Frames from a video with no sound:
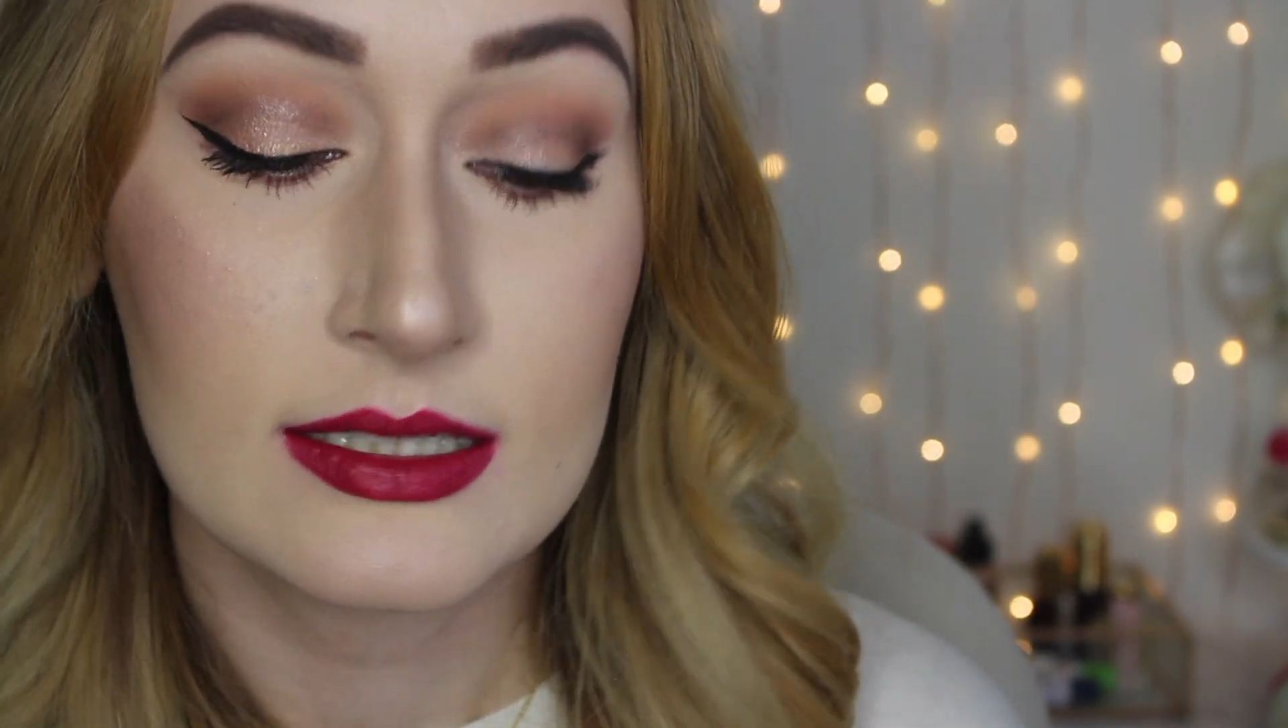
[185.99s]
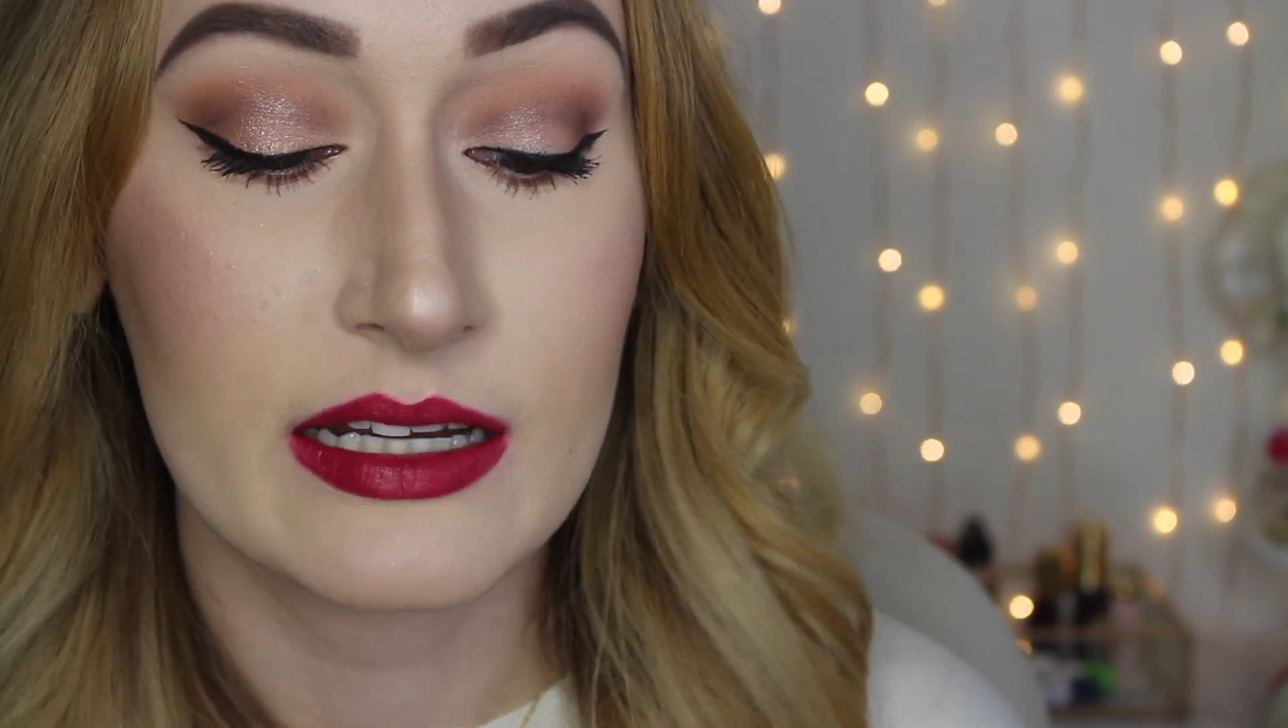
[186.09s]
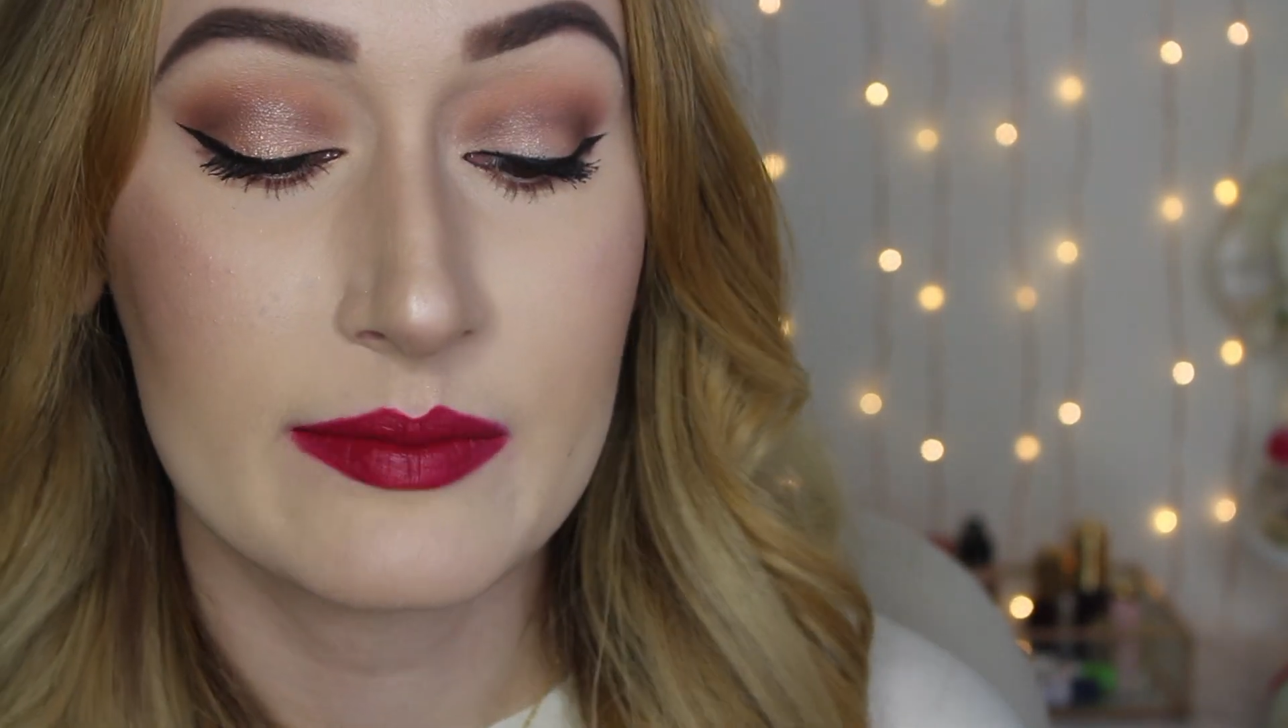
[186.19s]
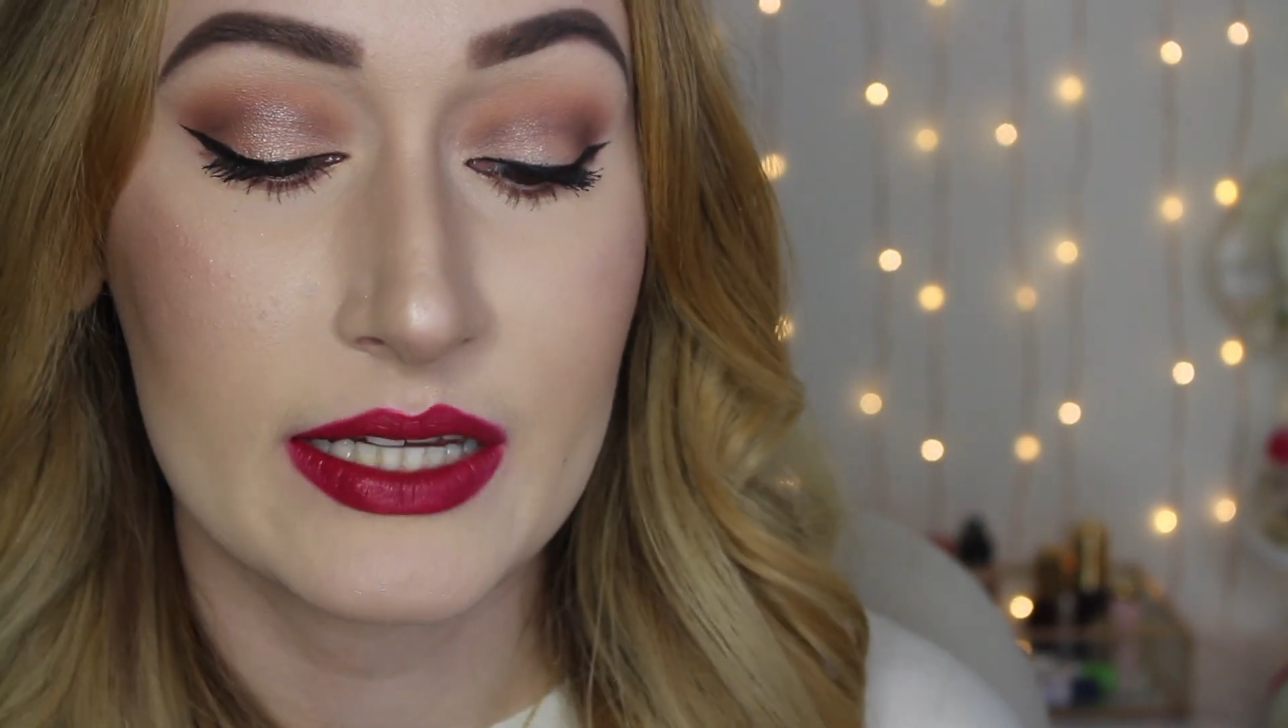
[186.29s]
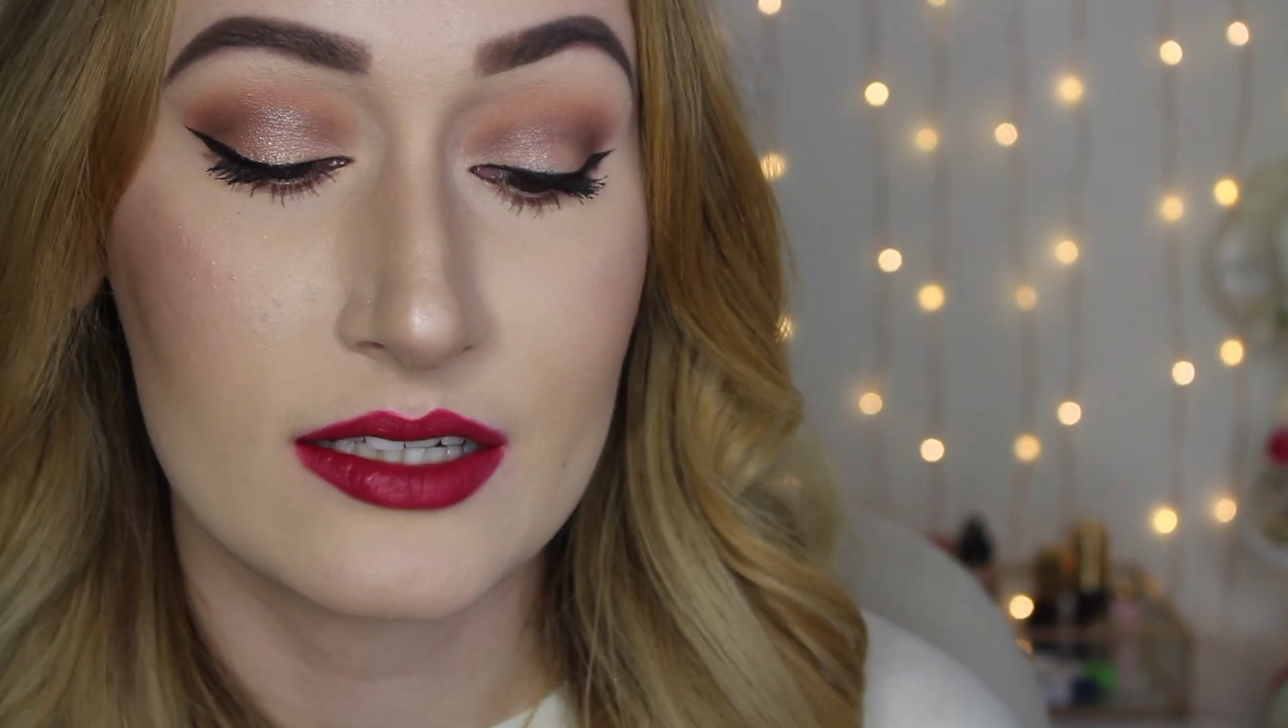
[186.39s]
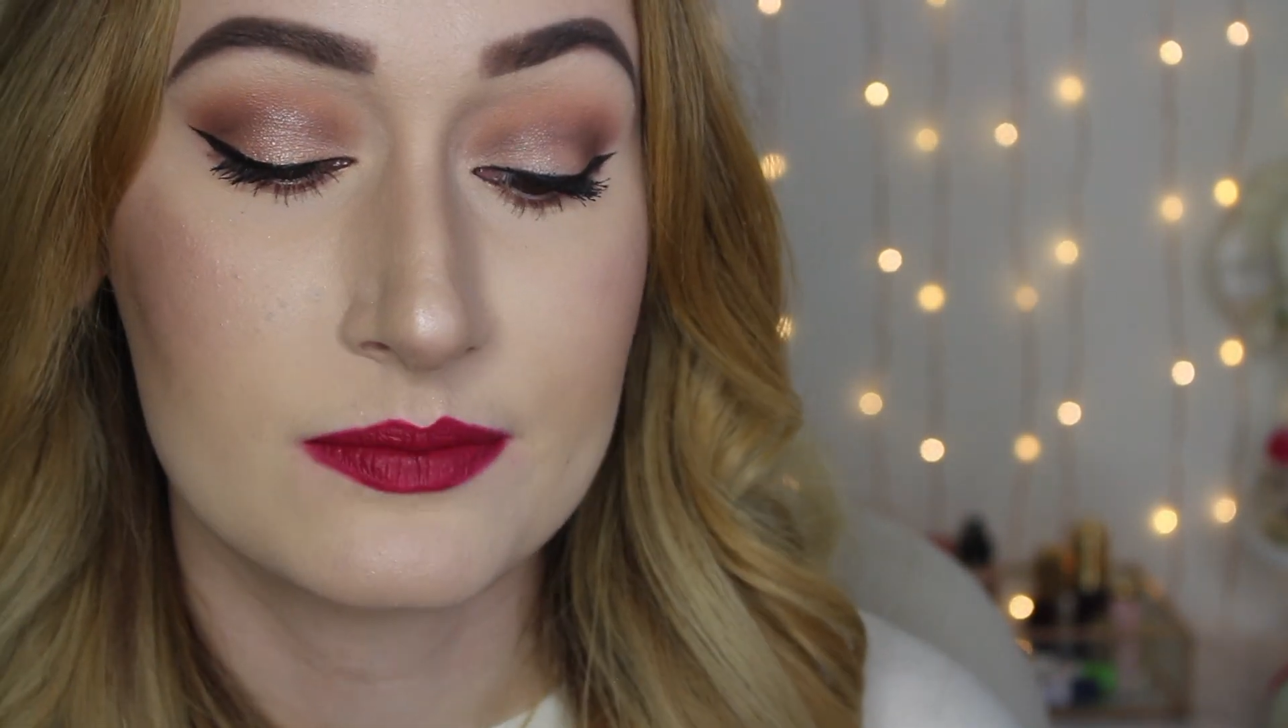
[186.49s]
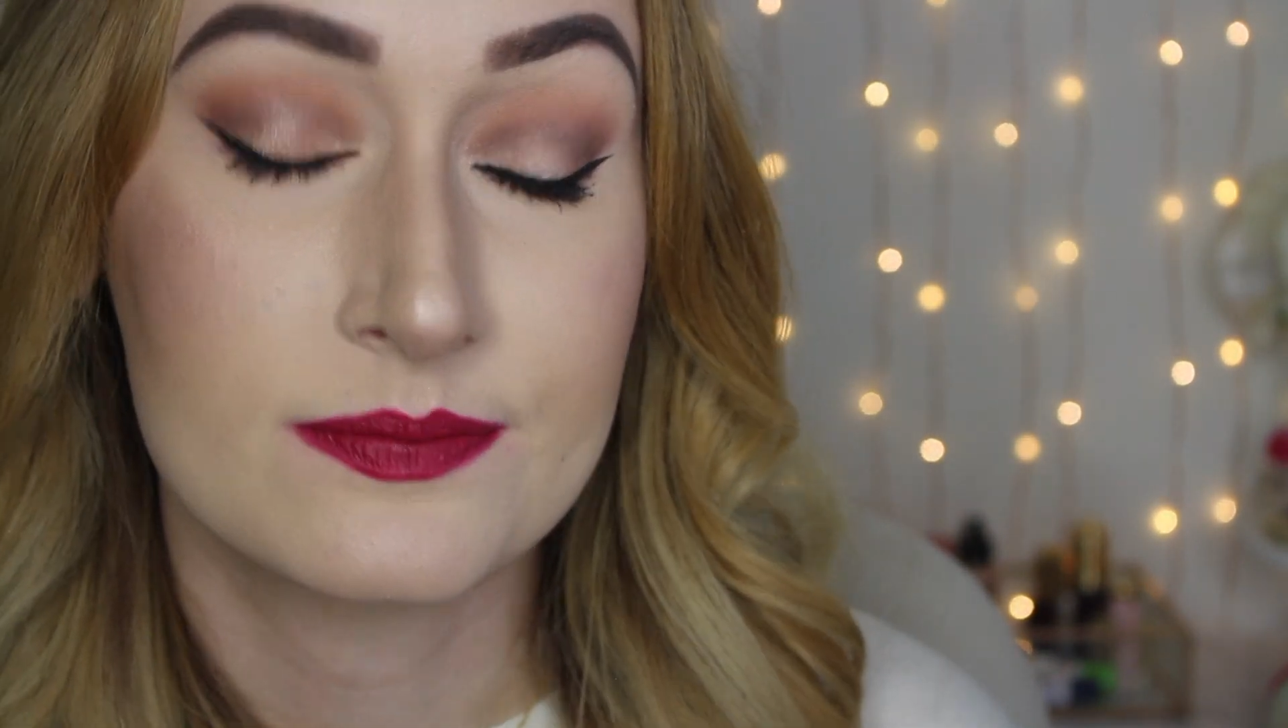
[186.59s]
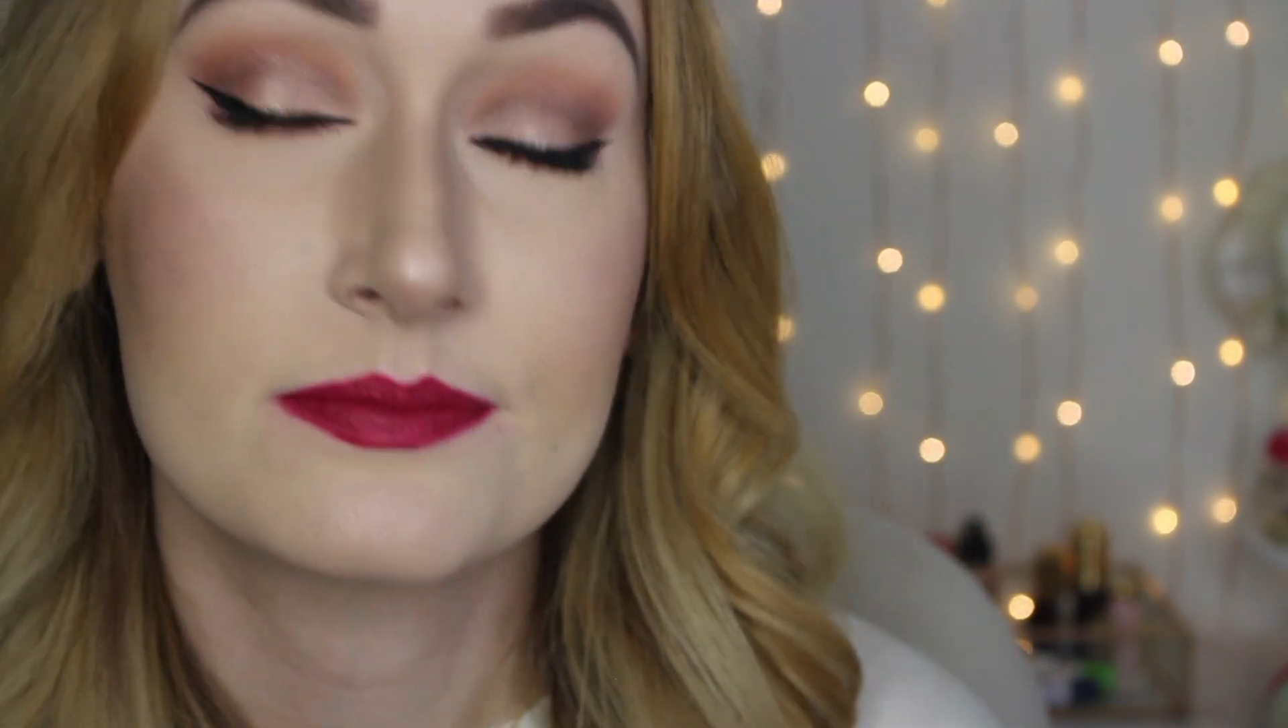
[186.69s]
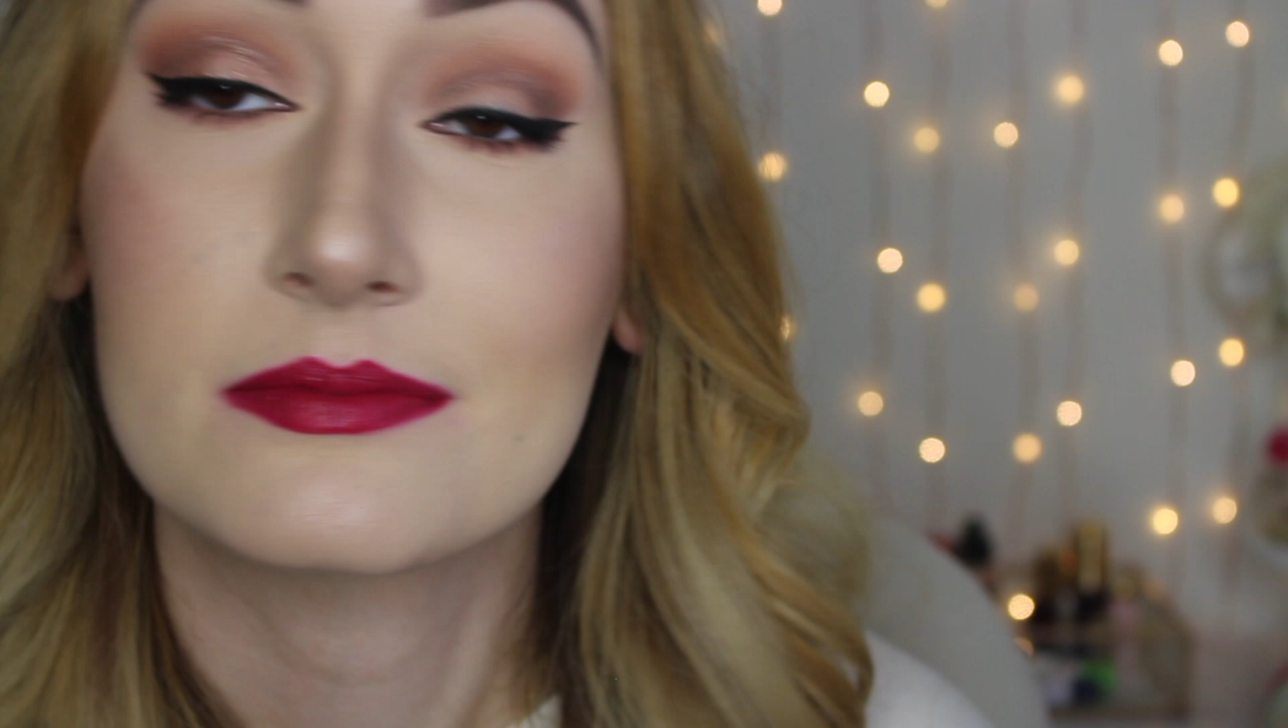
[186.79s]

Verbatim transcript: I mean,